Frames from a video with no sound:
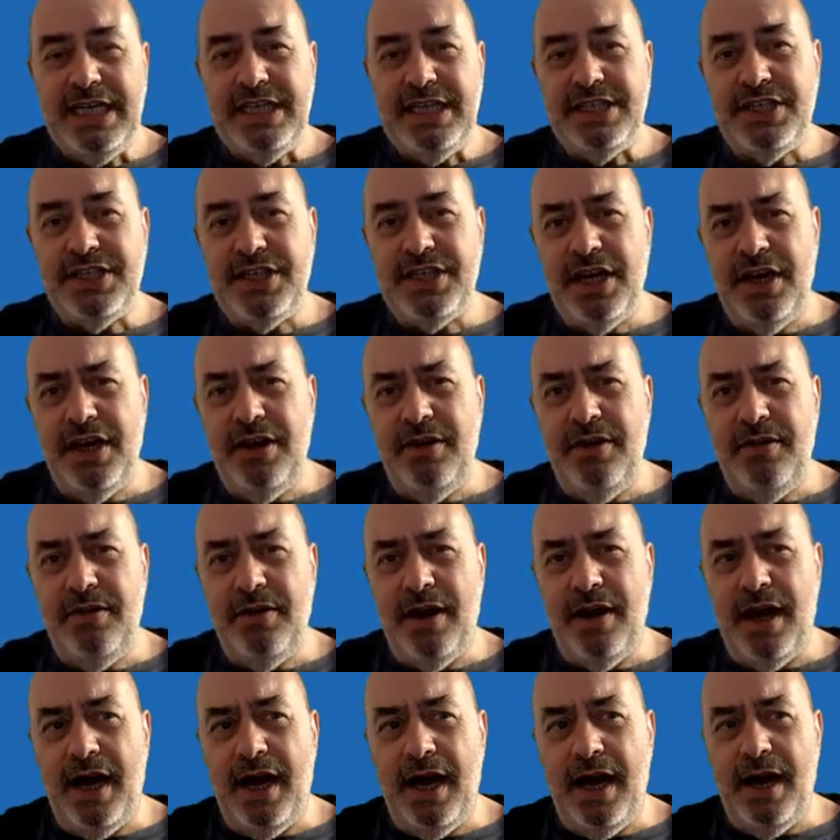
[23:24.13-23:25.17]
So
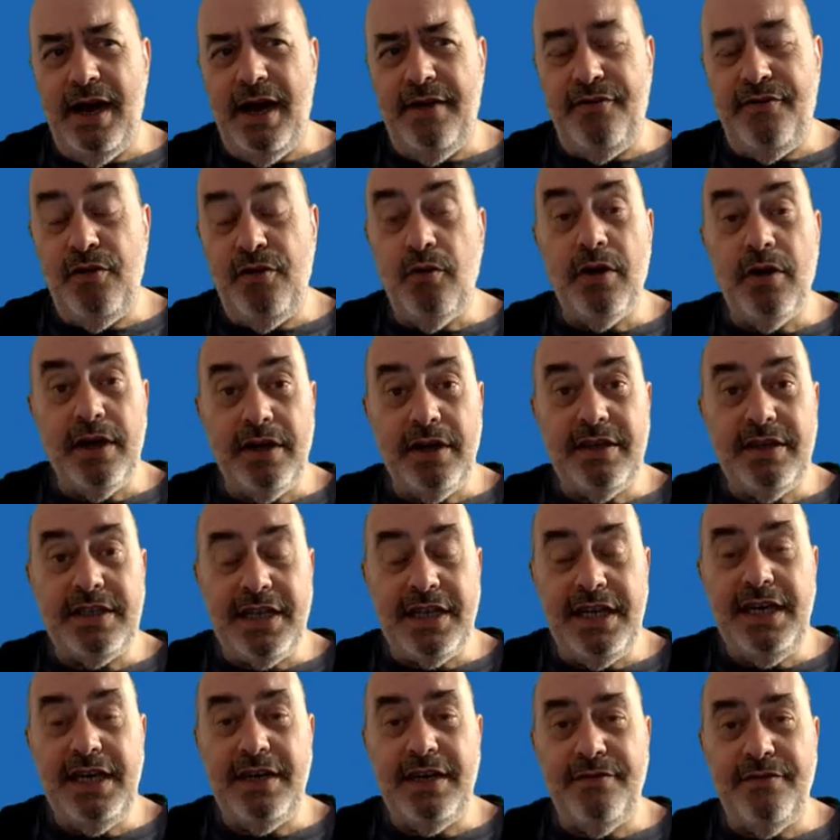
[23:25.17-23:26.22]
if you want
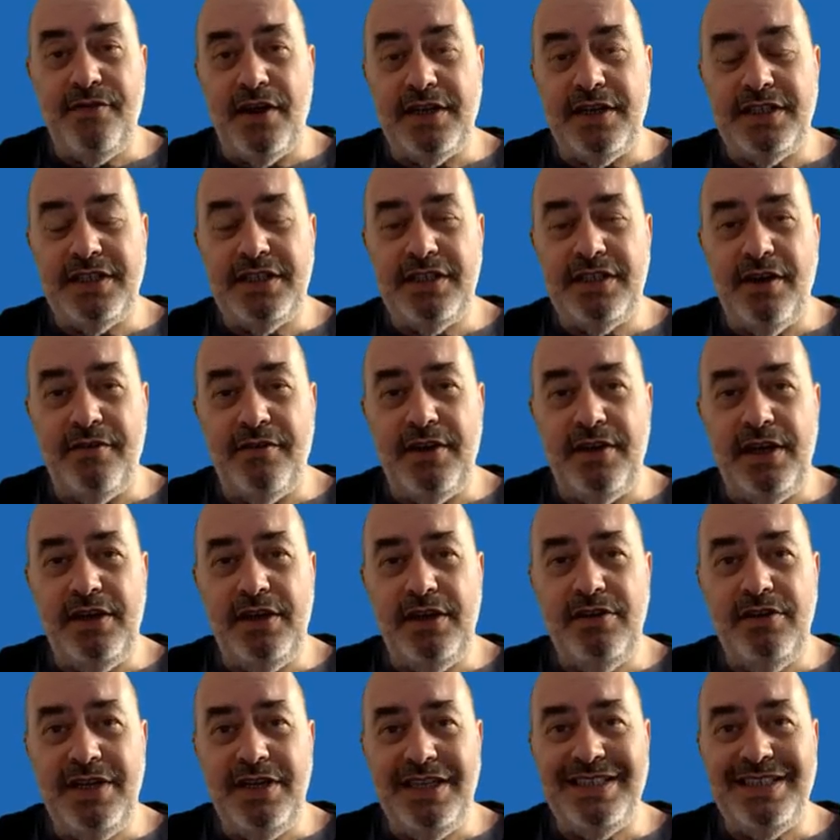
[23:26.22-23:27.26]
to take advantage of it,
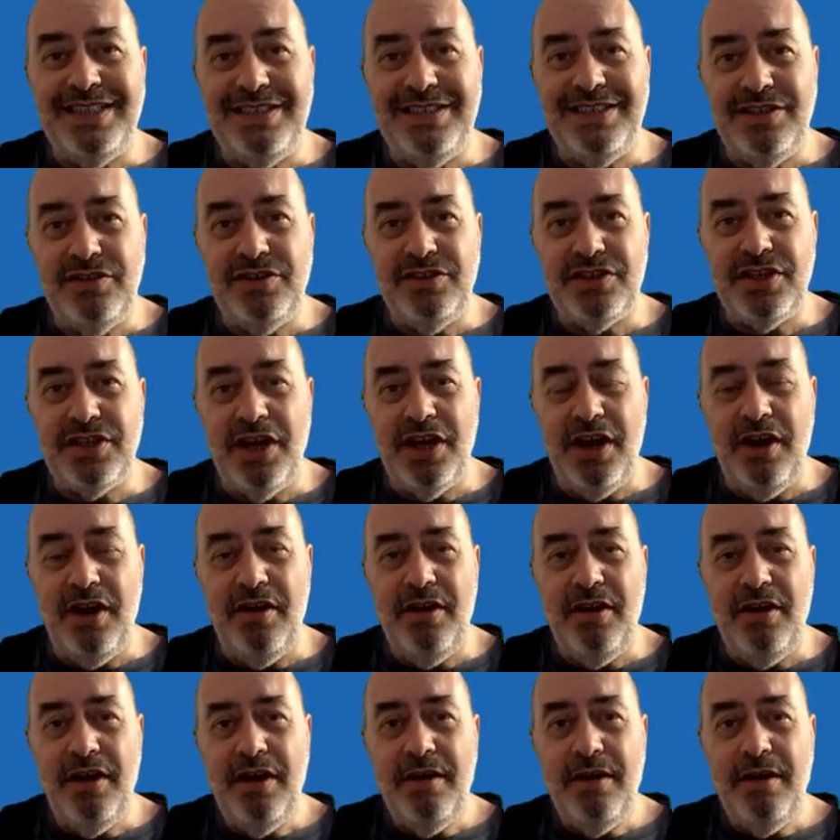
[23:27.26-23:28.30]
you need to do
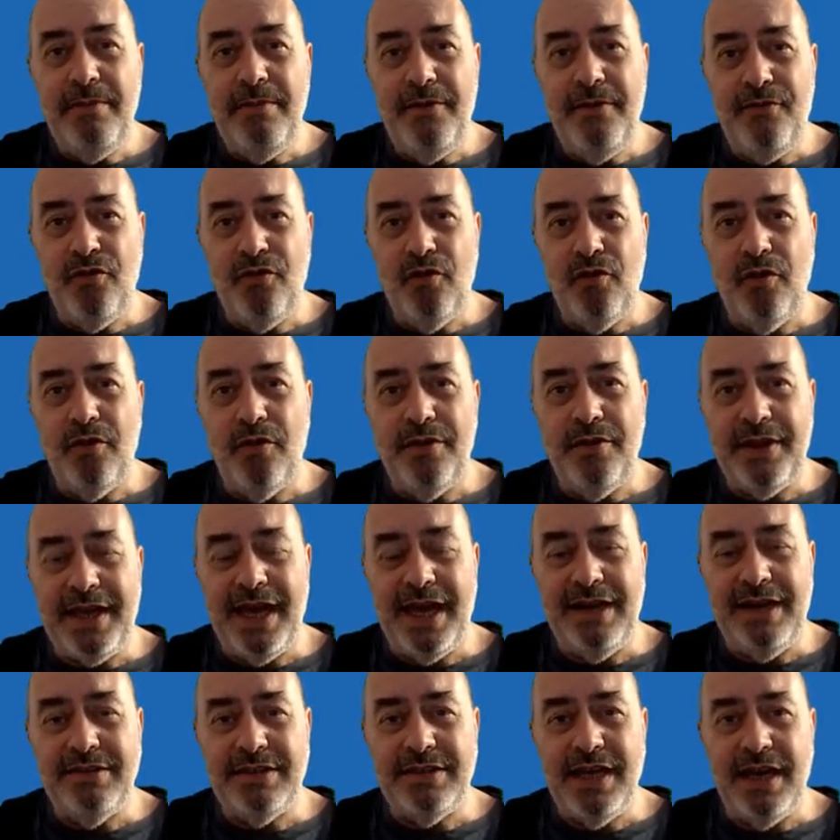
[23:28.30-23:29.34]
so before the
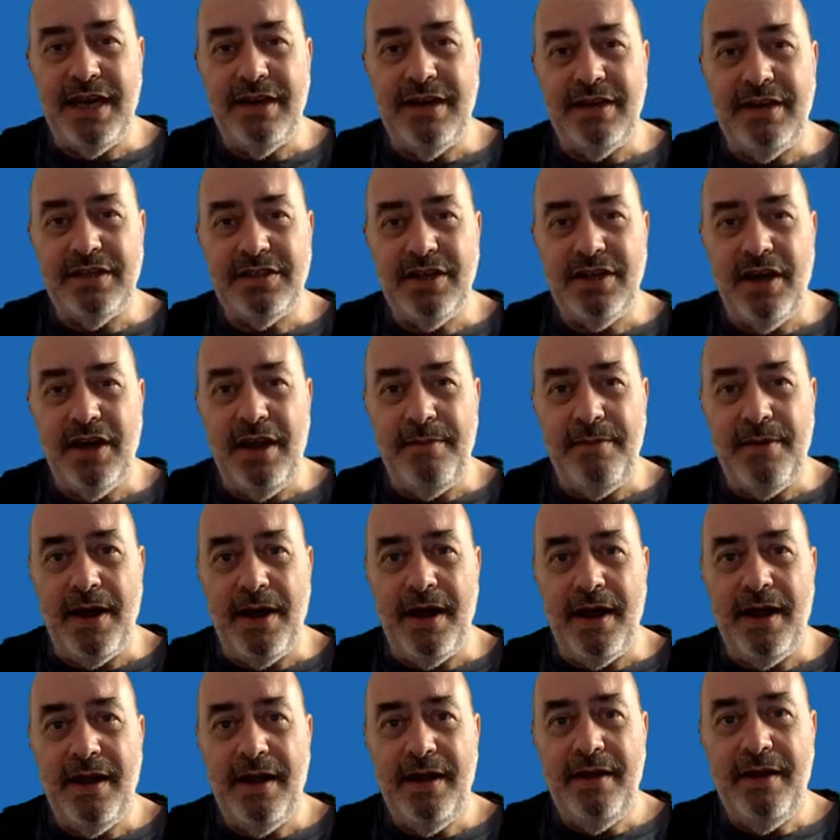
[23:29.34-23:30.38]
countdown
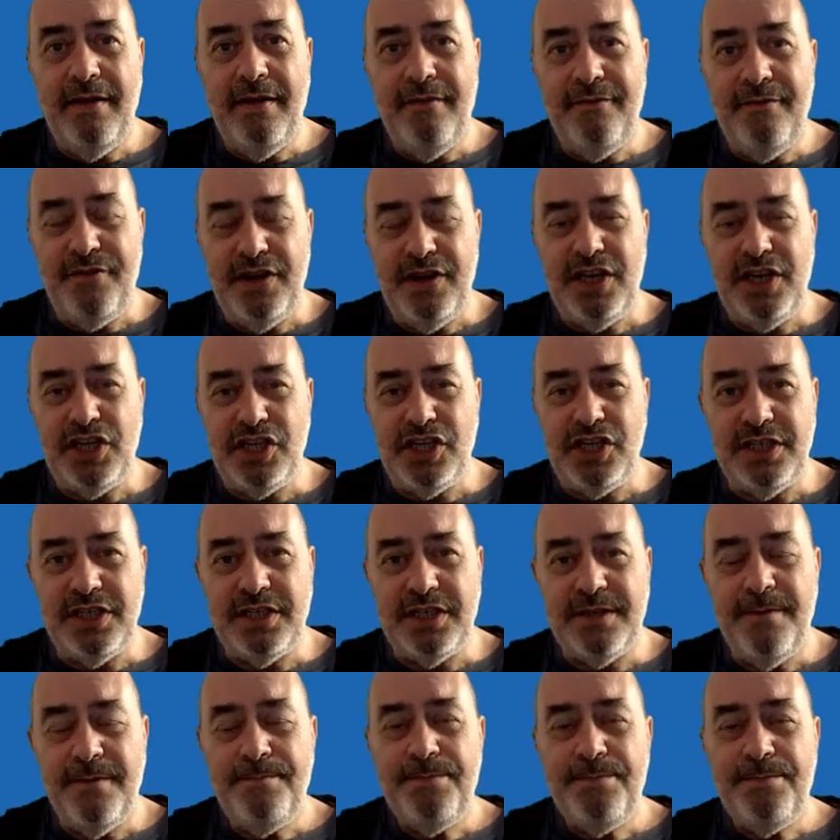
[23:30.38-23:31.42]
timer
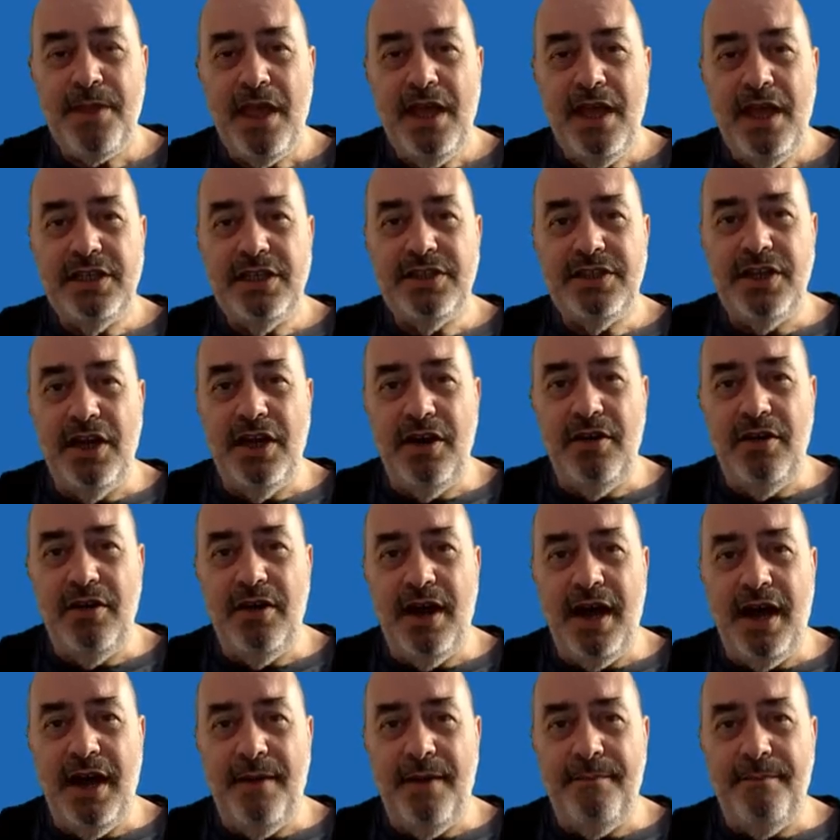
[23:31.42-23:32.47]
finishes. So
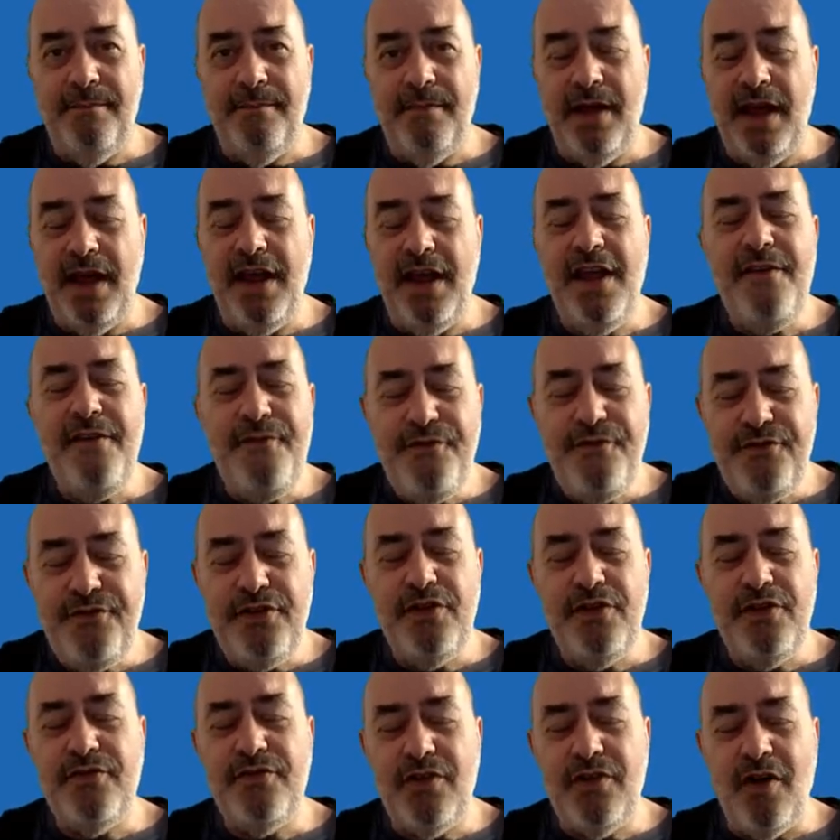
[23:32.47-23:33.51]
if
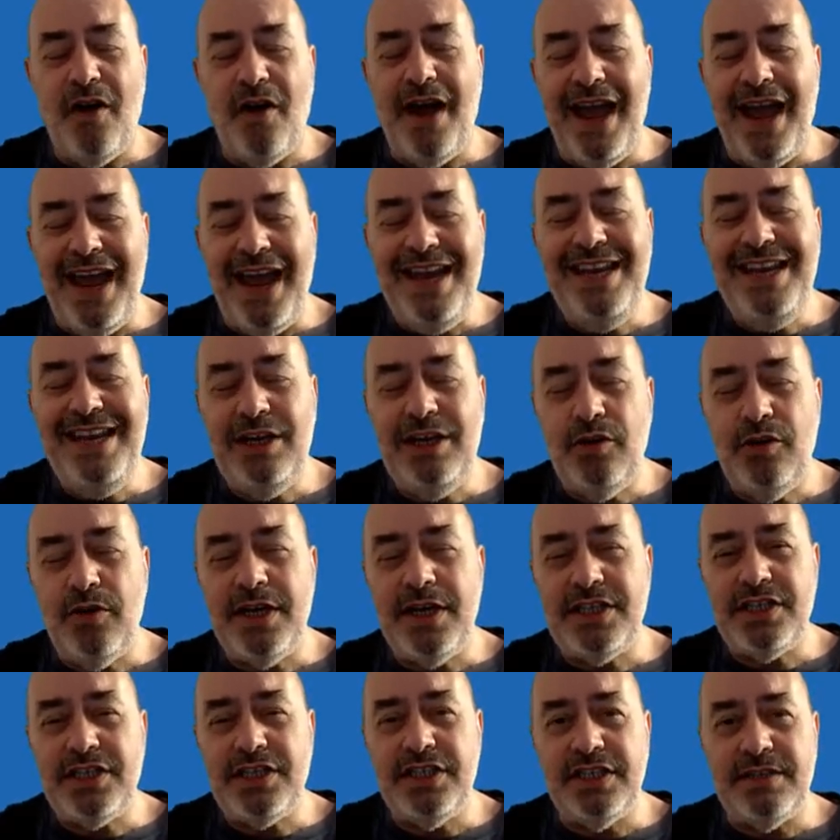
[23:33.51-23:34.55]
you've got any
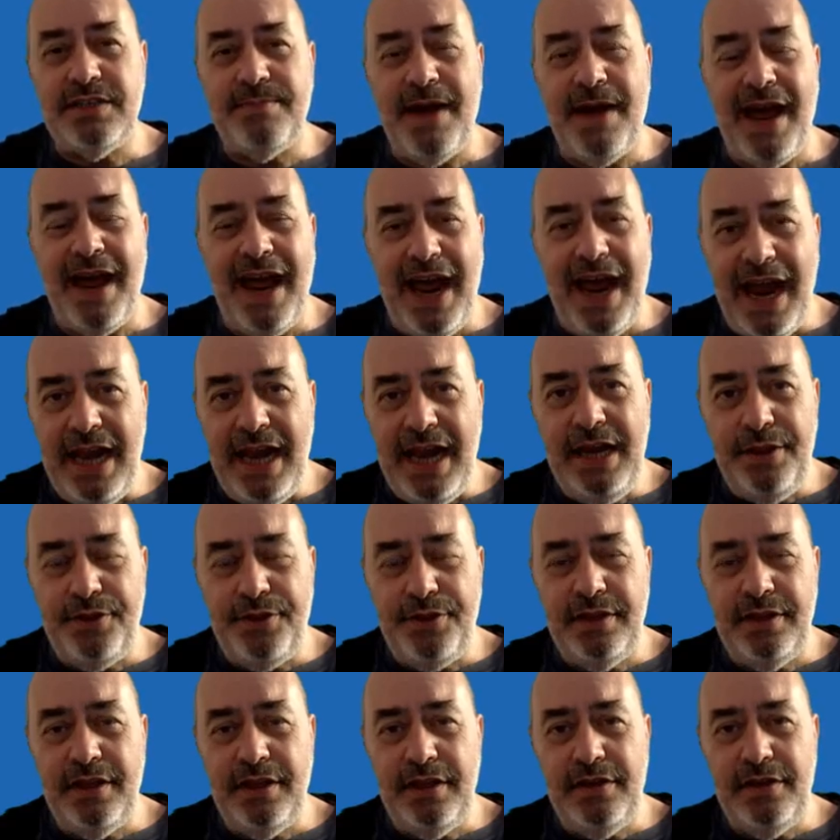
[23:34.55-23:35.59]
questions about
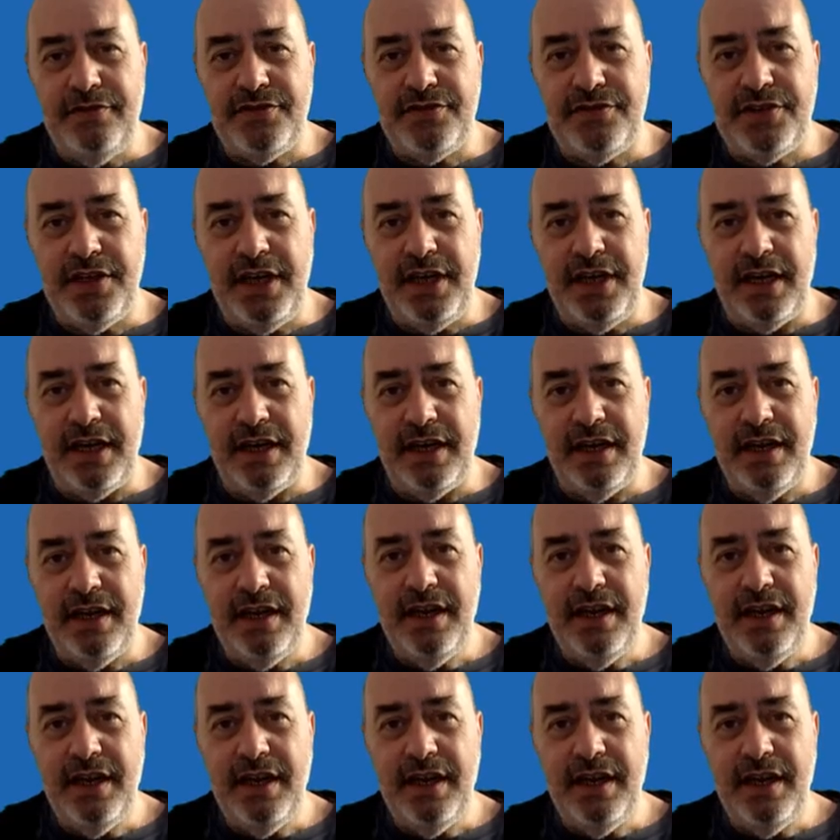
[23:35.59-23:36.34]
anything that you've seen,